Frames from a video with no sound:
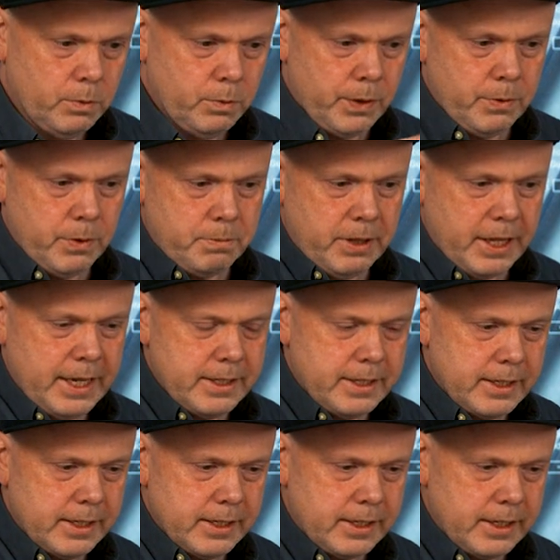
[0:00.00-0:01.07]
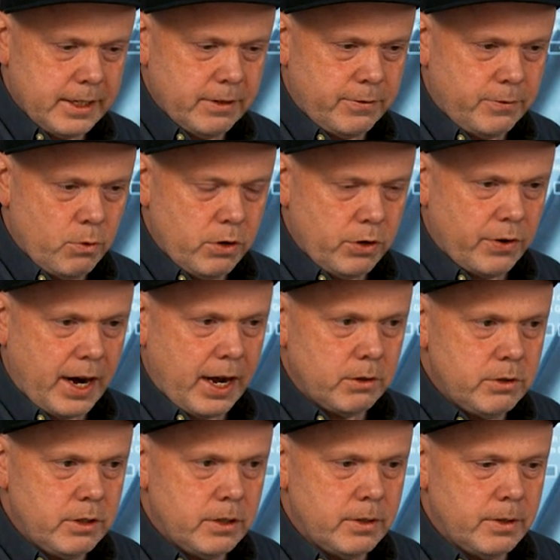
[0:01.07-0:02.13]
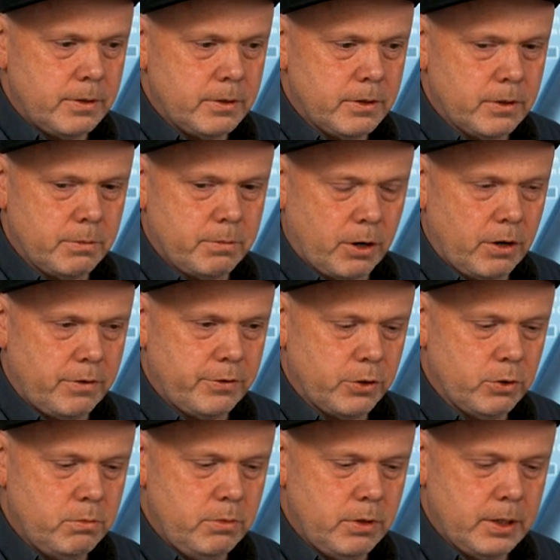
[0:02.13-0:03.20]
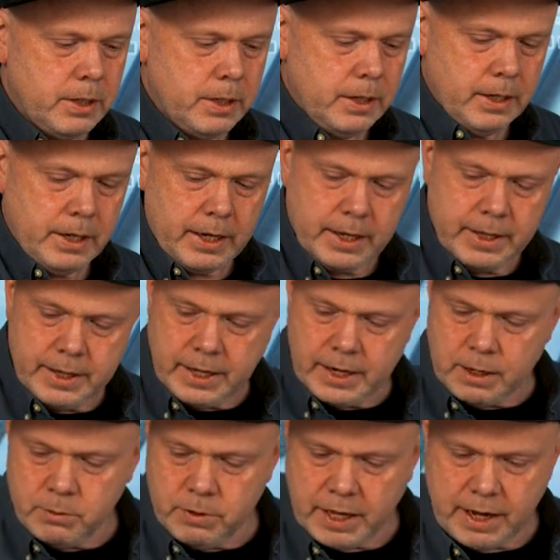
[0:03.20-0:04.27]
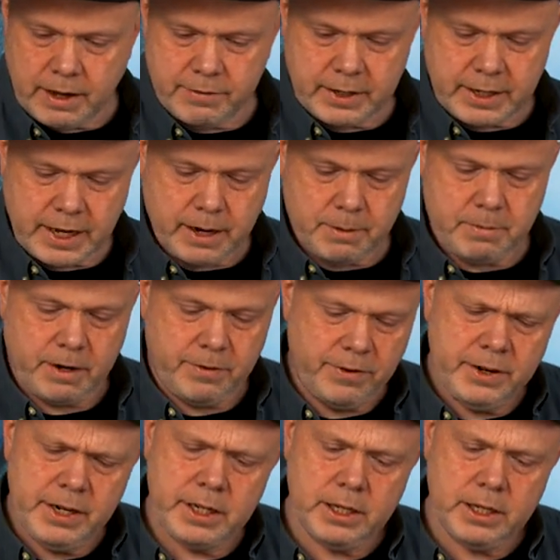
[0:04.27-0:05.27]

We will place this in the foreground, the perfume, and then I will have the camera very